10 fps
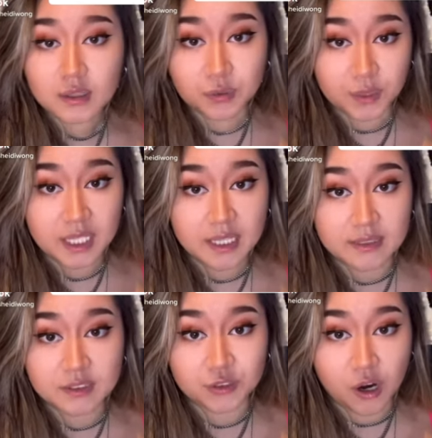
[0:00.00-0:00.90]
Three
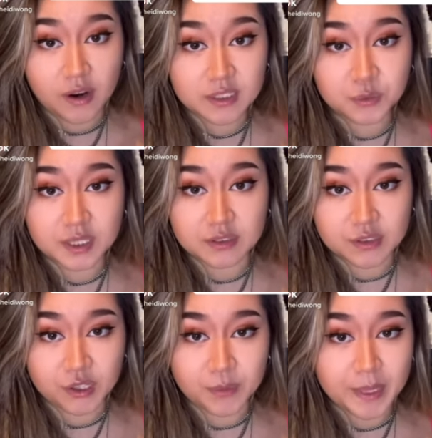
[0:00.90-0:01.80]
kids' drawings with
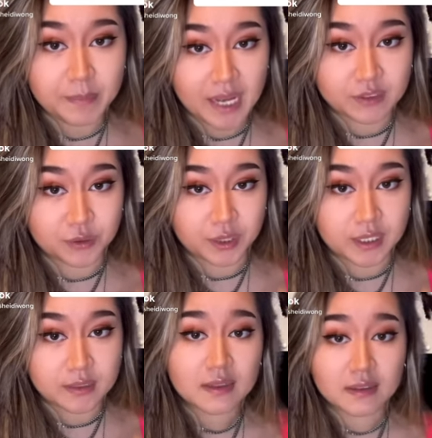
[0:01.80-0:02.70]
disturbing
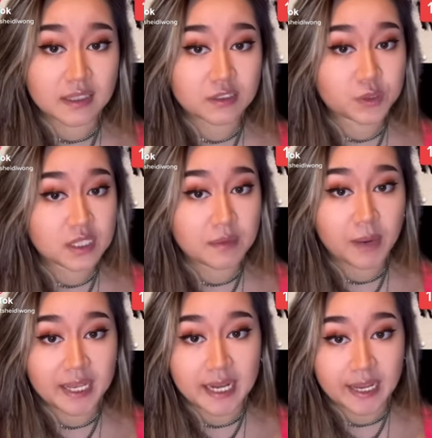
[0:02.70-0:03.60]
backstories. This was done
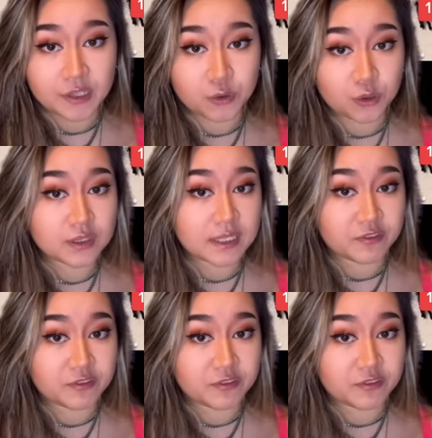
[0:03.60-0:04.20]
by an eight year old in